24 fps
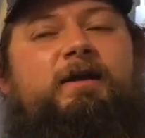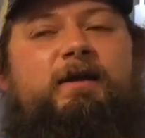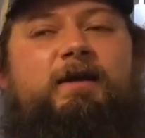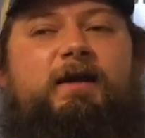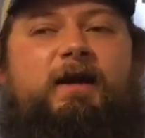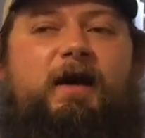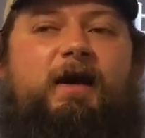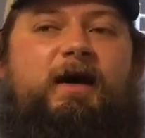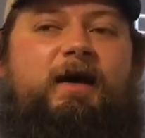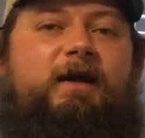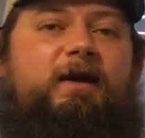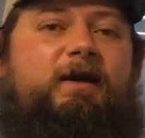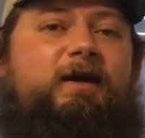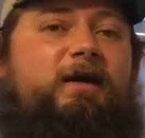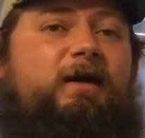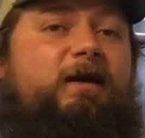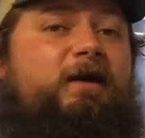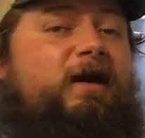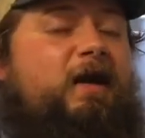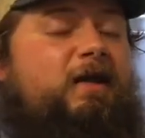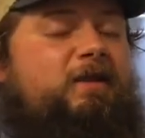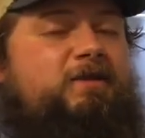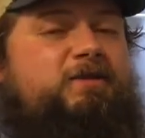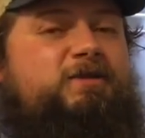
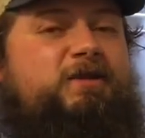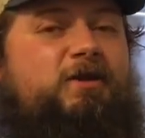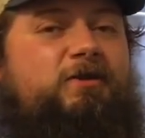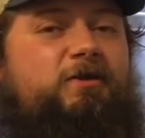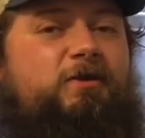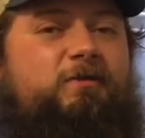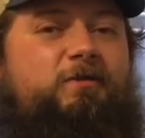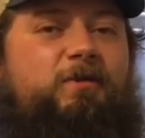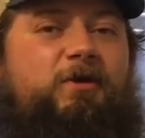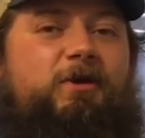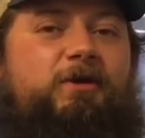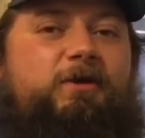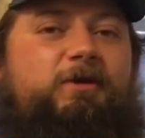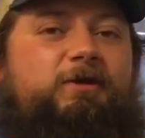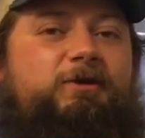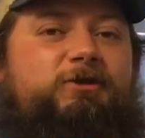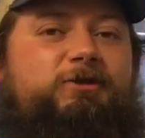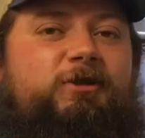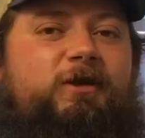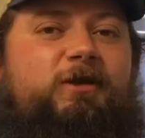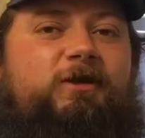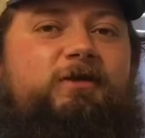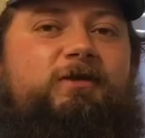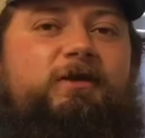Got the southern part of the
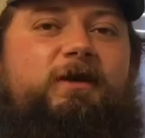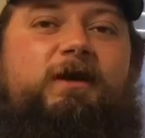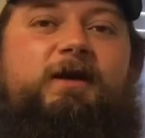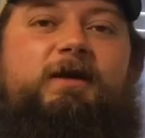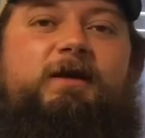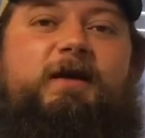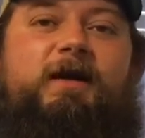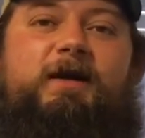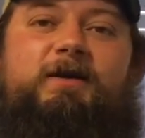trail done.